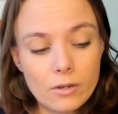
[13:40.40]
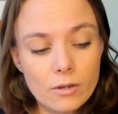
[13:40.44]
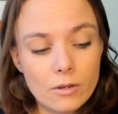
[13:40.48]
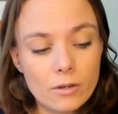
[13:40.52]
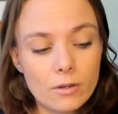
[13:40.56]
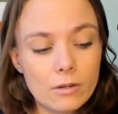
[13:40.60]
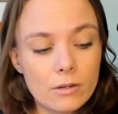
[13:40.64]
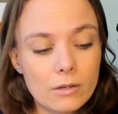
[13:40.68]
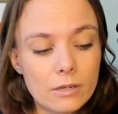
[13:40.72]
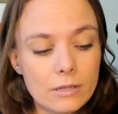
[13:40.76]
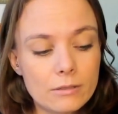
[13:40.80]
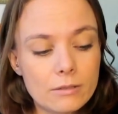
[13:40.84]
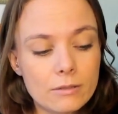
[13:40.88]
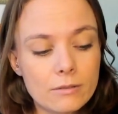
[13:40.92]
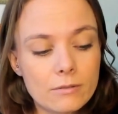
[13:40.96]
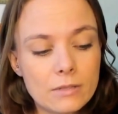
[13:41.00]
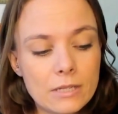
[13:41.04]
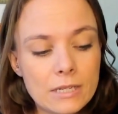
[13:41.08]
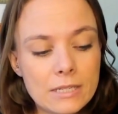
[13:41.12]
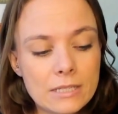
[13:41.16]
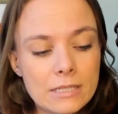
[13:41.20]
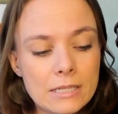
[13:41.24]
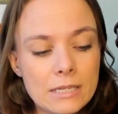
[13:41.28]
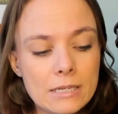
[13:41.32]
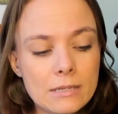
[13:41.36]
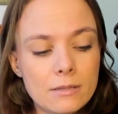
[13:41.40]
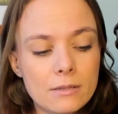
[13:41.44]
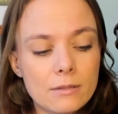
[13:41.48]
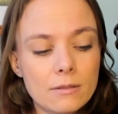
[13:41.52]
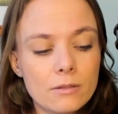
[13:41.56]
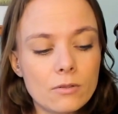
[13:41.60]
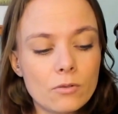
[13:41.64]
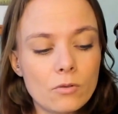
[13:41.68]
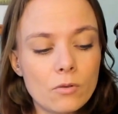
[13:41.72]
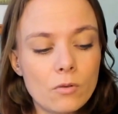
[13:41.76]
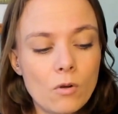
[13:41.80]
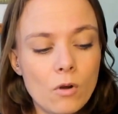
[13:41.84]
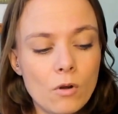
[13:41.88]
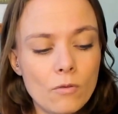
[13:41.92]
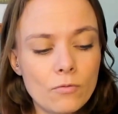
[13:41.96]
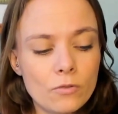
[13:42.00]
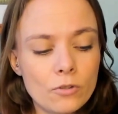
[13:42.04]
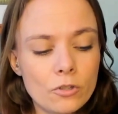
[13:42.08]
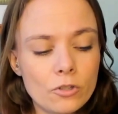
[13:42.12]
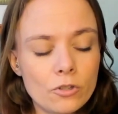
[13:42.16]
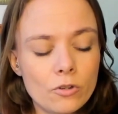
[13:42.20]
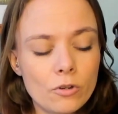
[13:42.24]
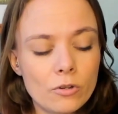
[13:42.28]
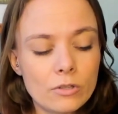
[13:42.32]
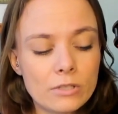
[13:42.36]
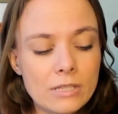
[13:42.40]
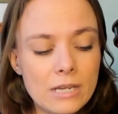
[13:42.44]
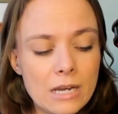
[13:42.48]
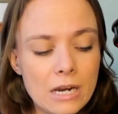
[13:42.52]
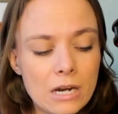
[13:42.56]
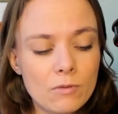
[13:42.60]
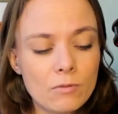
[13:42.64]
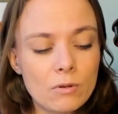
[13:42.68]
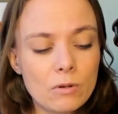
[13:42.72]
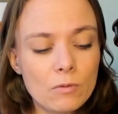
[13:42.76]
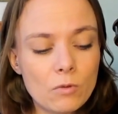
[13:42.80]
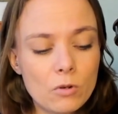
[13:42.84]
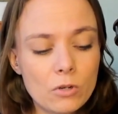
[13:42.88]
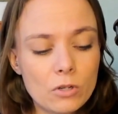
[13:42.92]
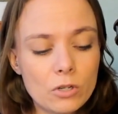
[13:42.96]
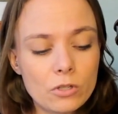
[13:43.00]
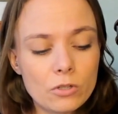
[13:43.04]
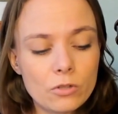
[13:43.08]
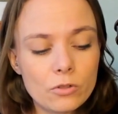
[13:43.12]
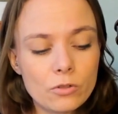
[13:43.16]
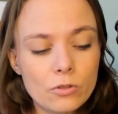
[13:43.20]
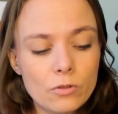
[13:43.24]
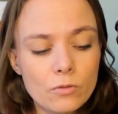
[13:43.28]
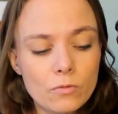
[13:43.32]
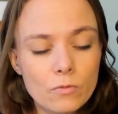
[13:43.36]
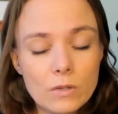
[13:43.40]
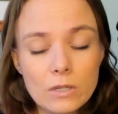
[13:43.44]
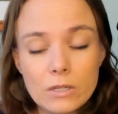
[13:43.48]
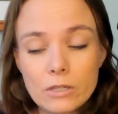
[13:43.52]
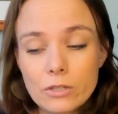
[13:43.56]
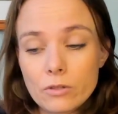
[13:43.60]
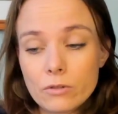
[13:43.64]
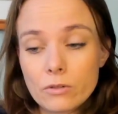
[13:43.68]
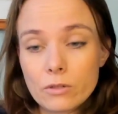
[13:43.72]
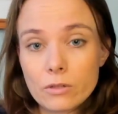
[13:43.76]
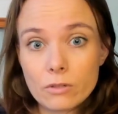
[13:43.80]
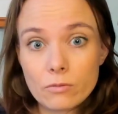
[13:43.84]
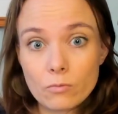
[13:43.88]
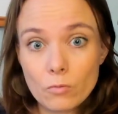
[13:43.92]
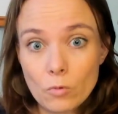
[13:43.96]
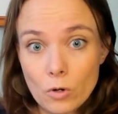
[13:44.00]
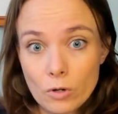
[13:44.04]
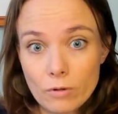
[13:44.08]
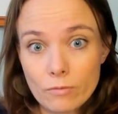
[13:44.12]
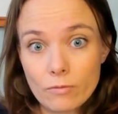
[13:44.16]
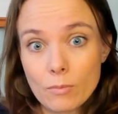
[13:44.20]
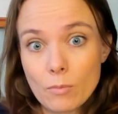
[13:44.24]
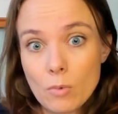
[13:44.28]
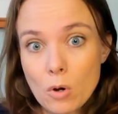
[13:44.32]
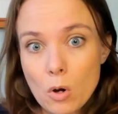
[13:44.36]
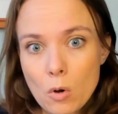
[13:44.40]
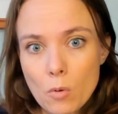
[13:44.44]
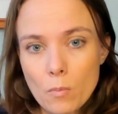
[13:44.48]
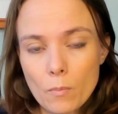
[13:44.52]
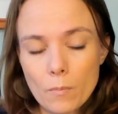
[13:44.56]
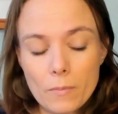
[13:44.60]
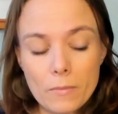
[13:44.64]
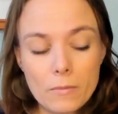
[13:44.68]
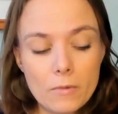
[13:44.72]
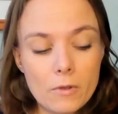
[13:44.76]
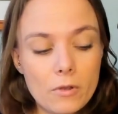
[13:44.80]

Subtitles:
Let's say your office shut down, and what can you do? Well, you can work from home.